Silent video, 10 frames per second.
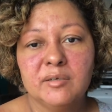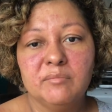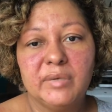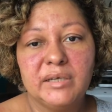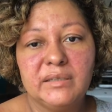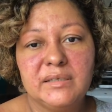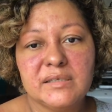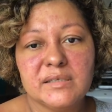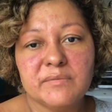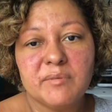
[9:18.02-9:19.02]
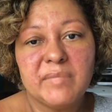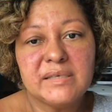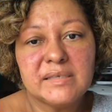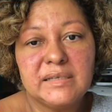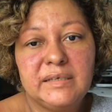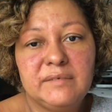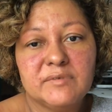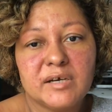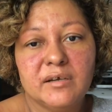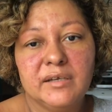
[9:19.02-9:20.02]
but this is where my sleeves
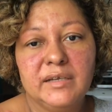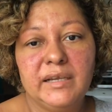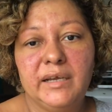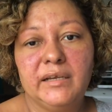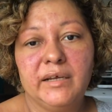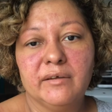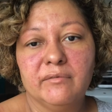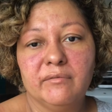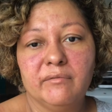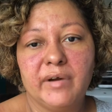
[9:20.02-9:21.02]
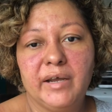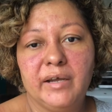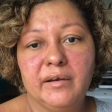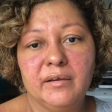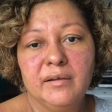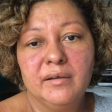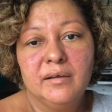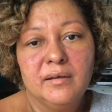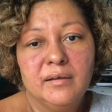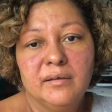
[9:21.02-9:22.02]
are gonna lay, like right
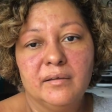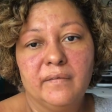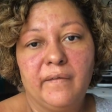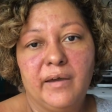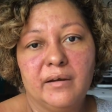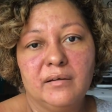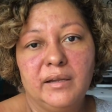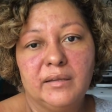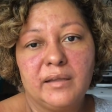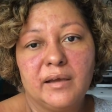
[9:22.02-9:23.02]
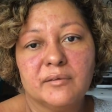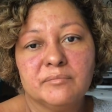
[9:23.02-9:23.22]
there, like that.